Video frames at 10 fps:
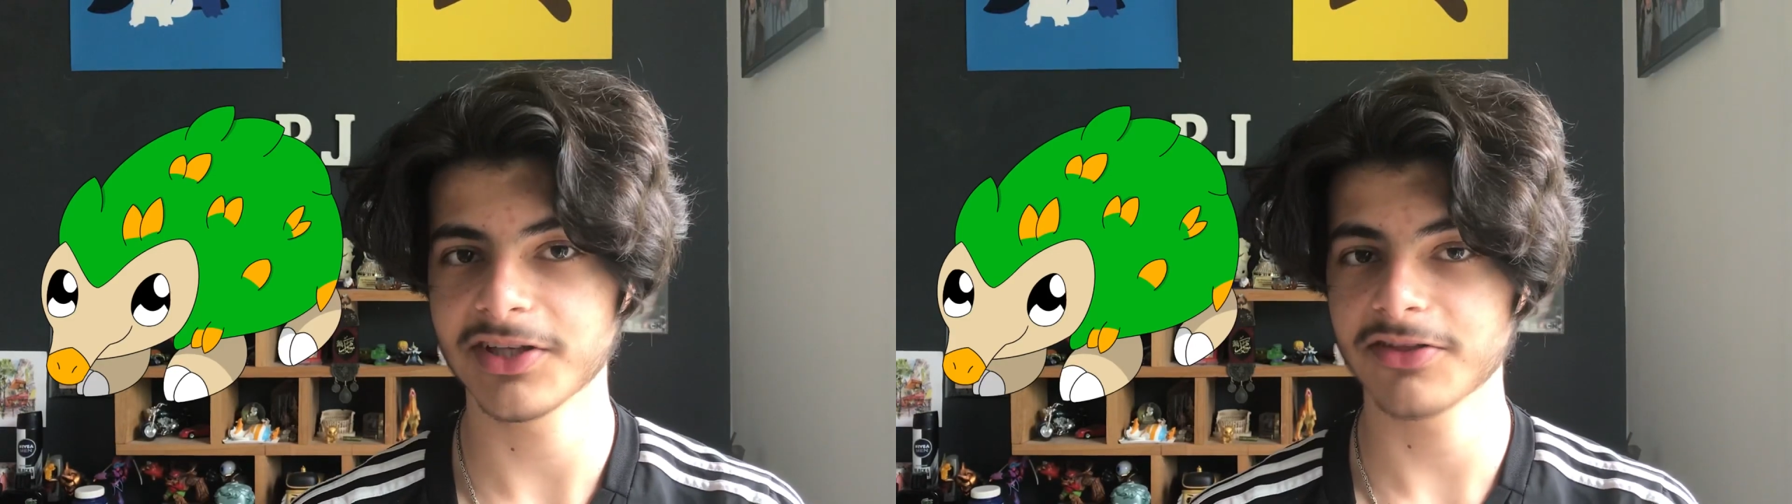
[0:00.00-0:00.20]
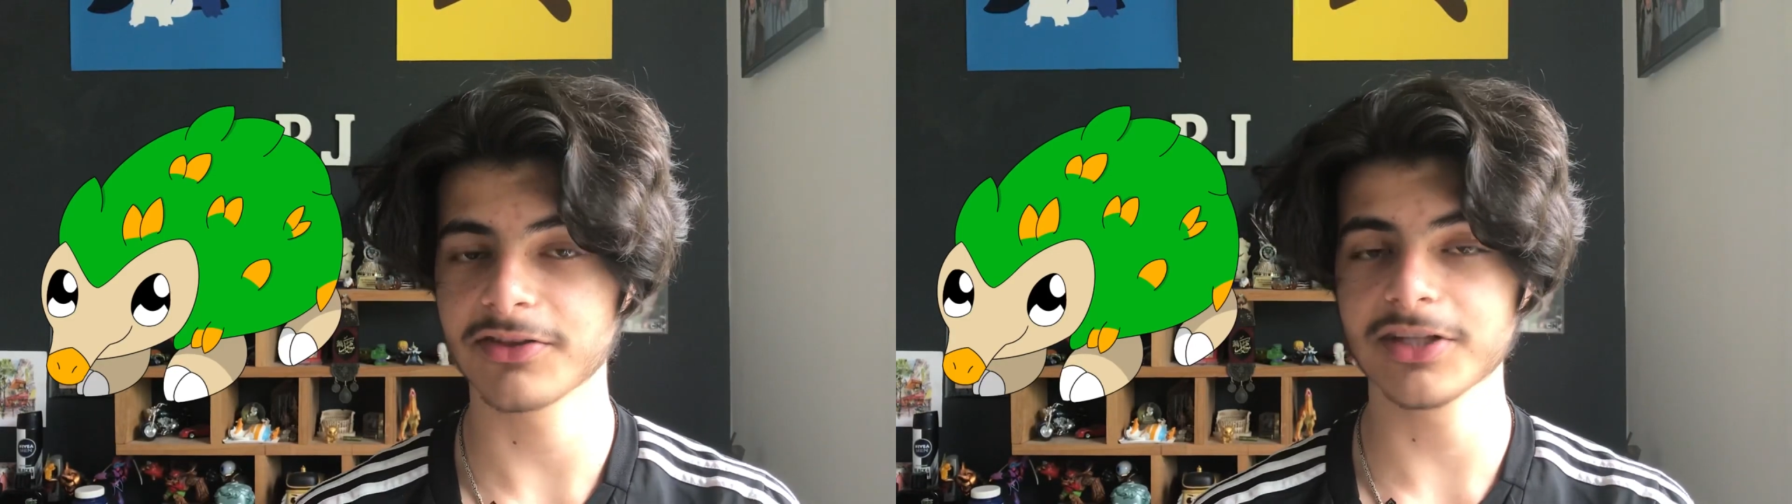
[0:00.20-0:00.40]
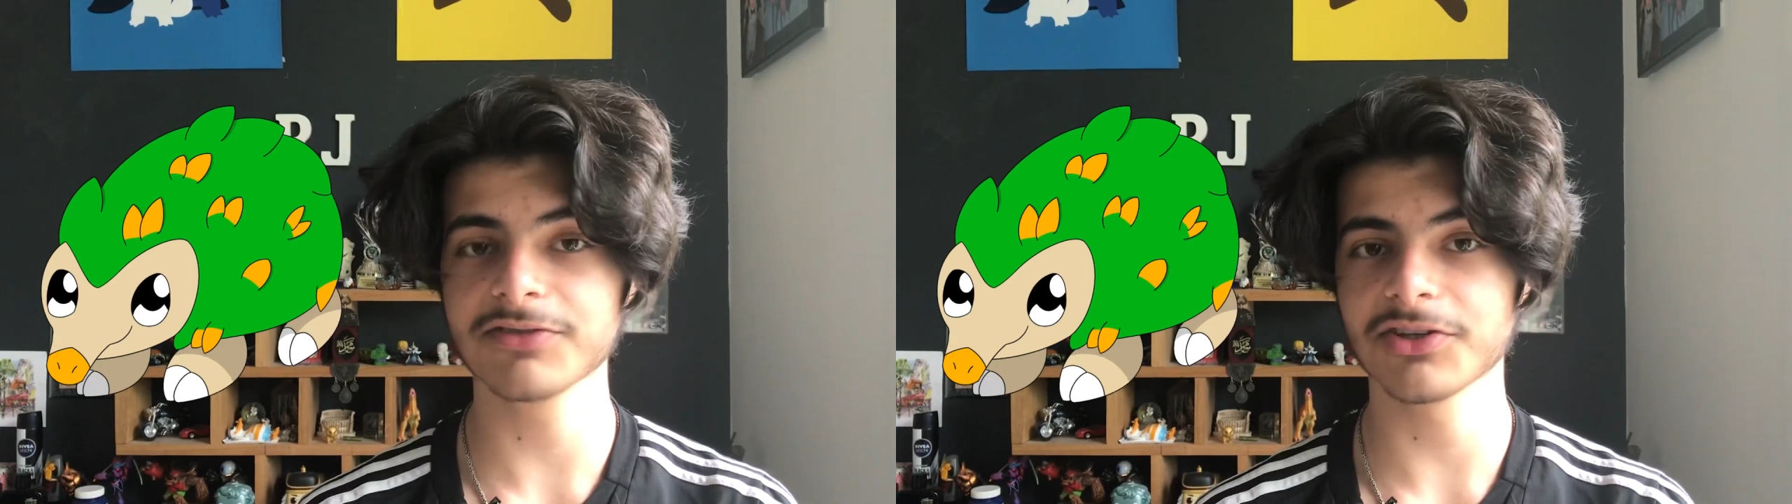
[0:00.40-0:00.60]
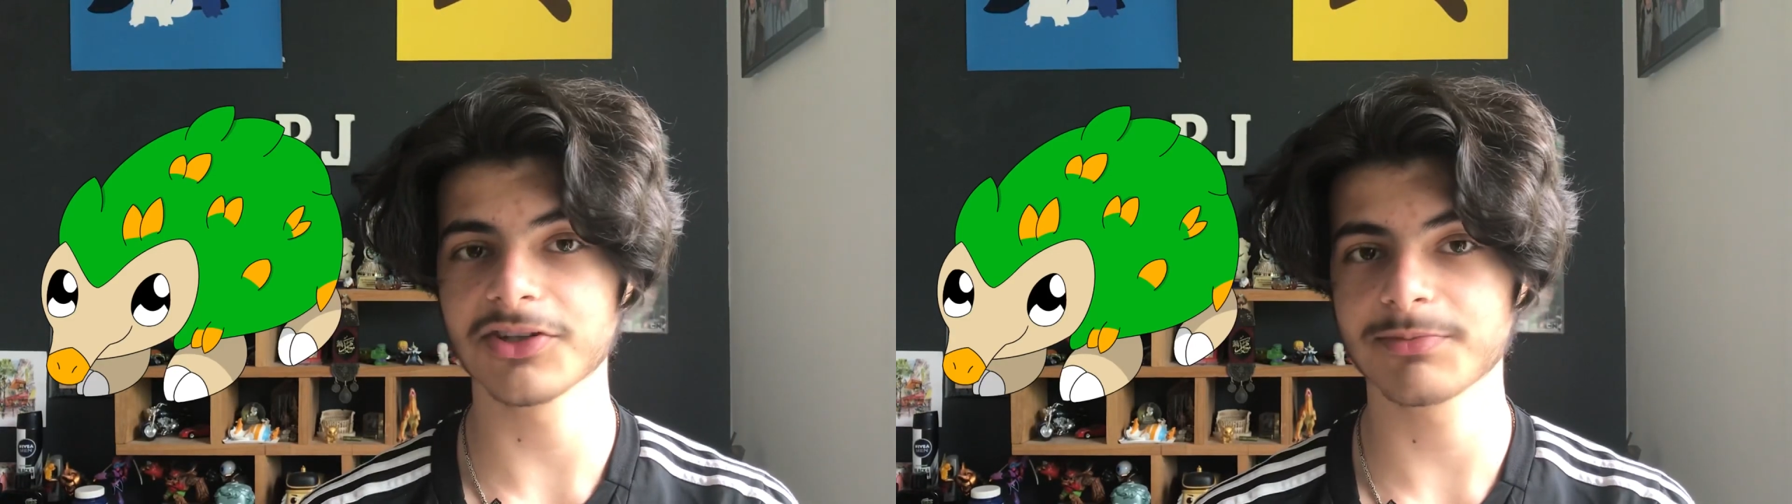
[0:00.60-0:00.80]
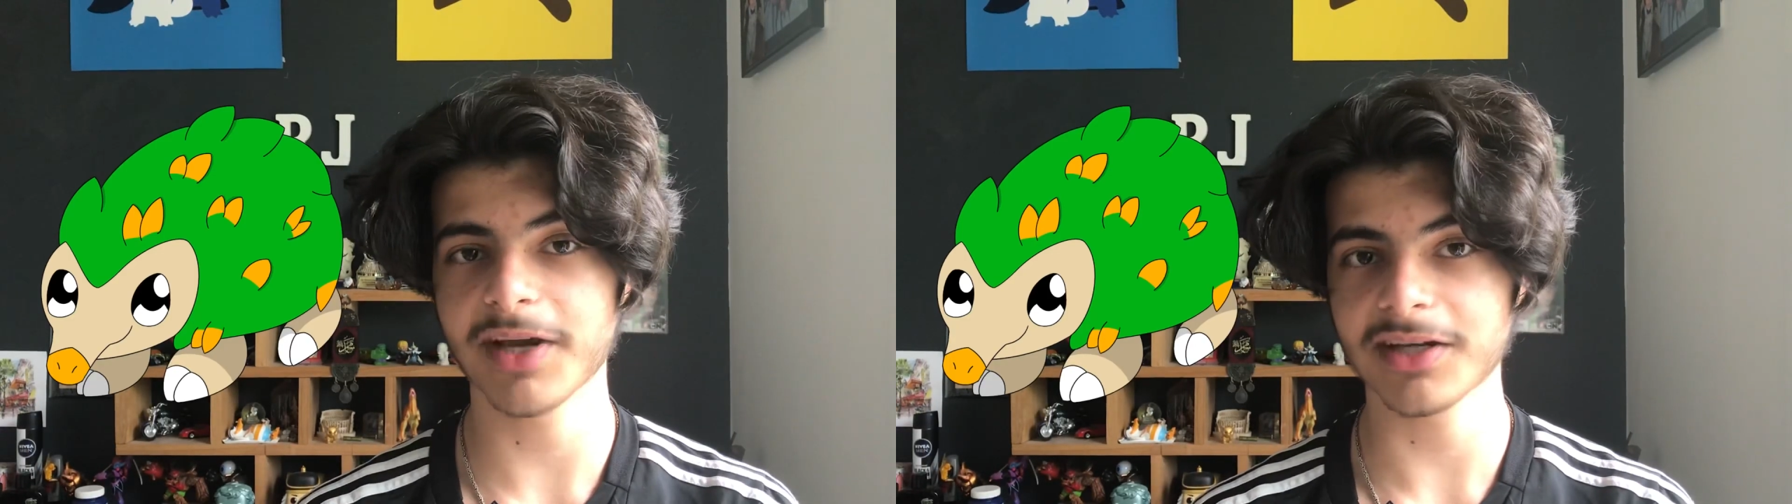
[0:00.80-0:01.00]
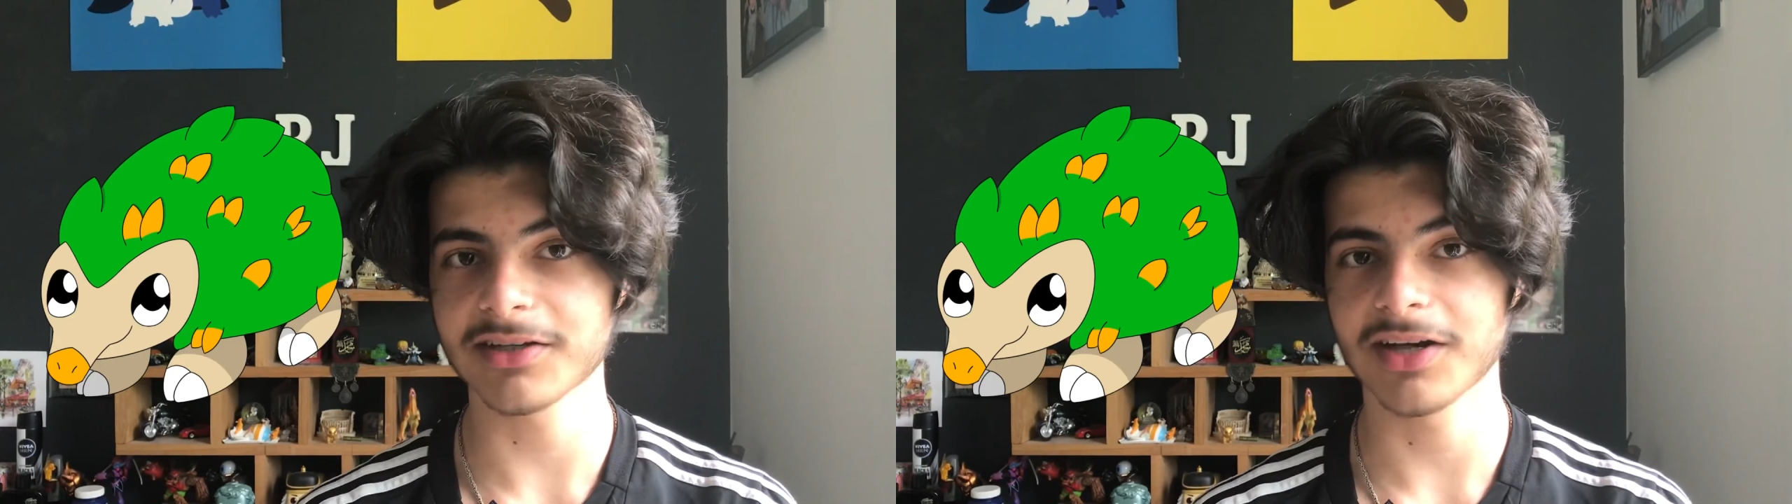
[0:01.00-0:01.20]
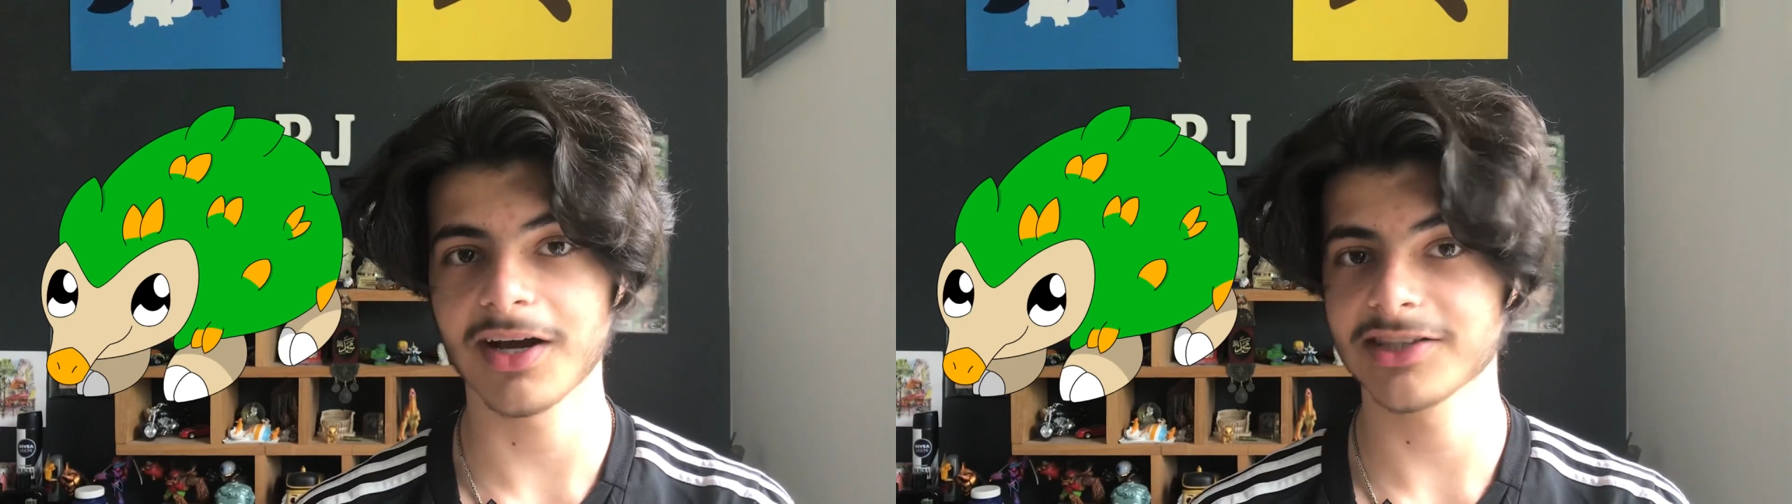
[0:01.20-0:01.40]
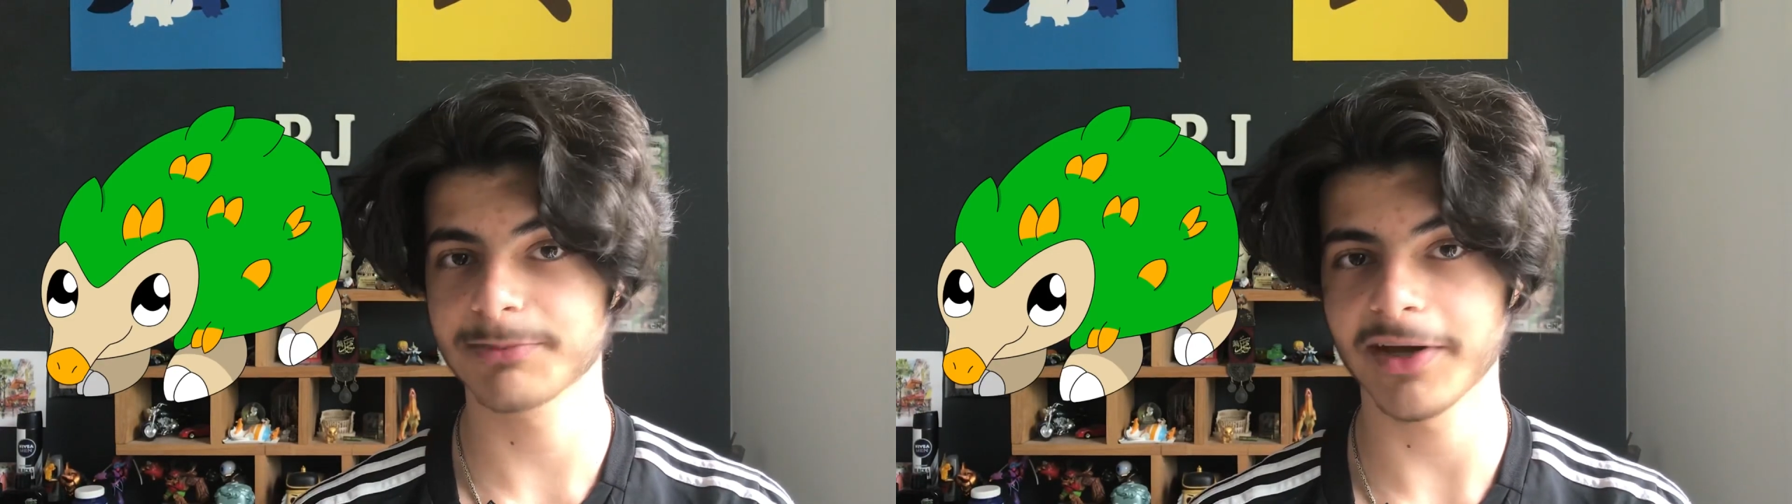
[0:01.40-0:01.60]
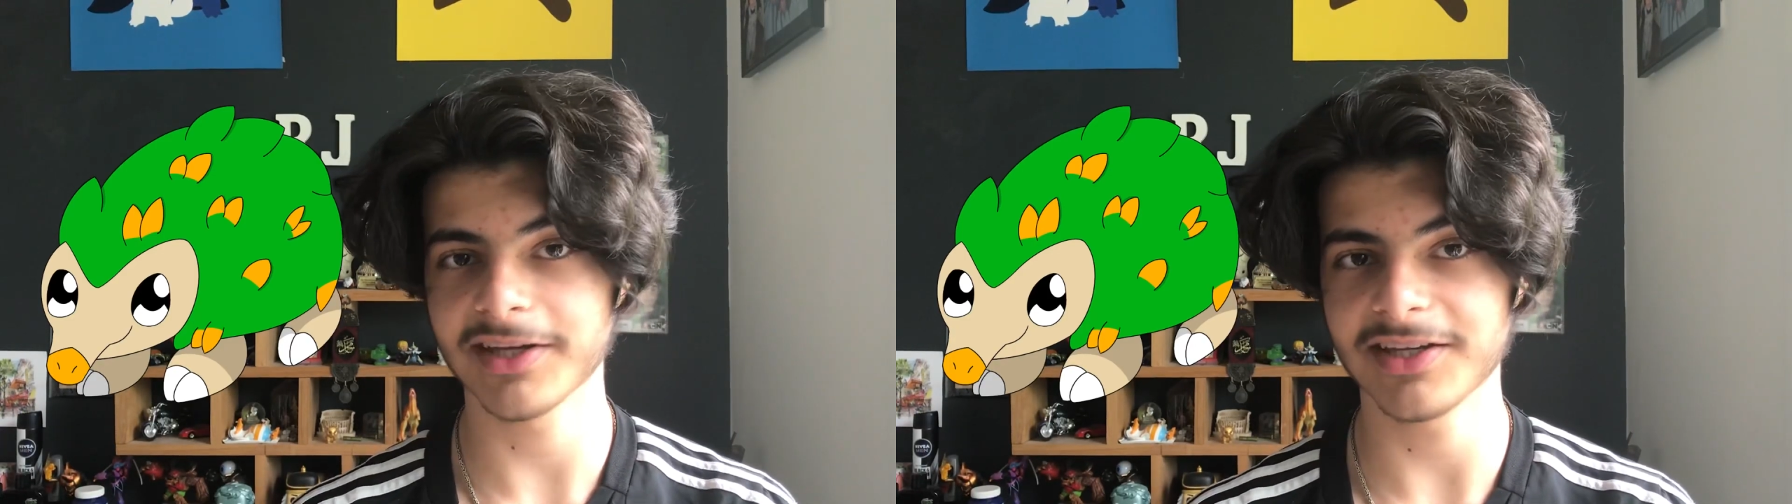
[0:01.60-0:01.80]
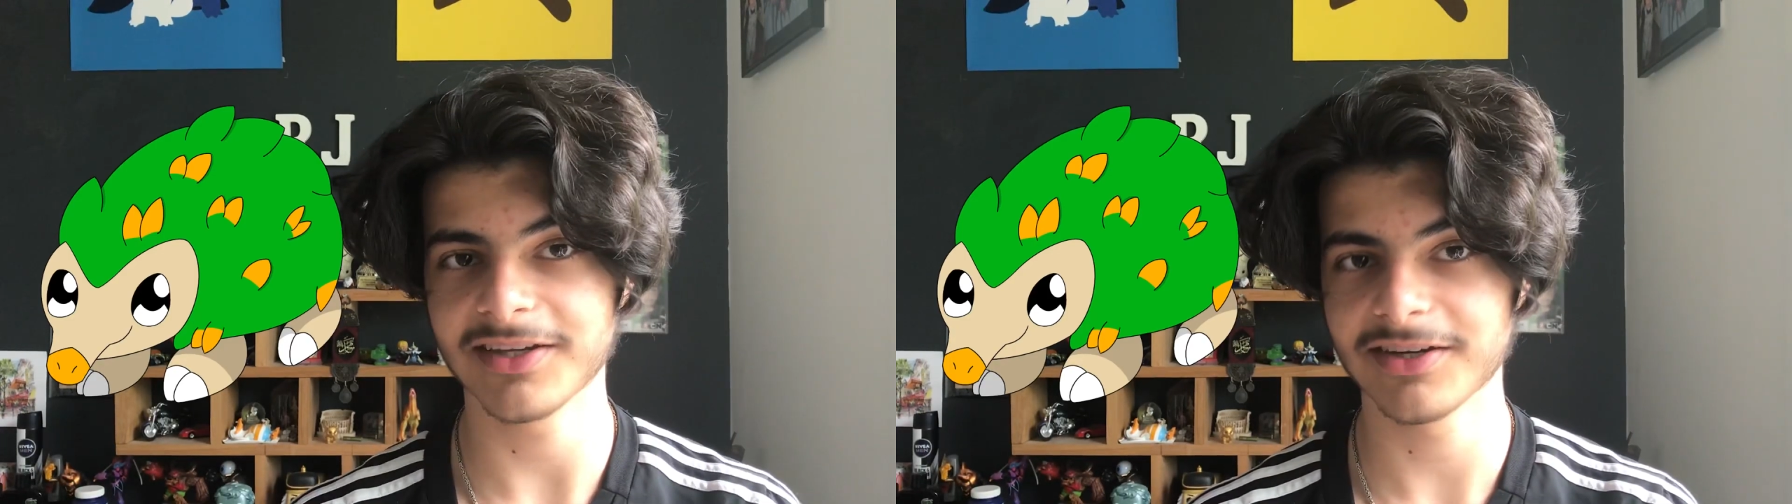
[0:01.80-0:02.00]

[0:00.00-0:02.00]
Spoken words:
the leaves on his back aren't spiky,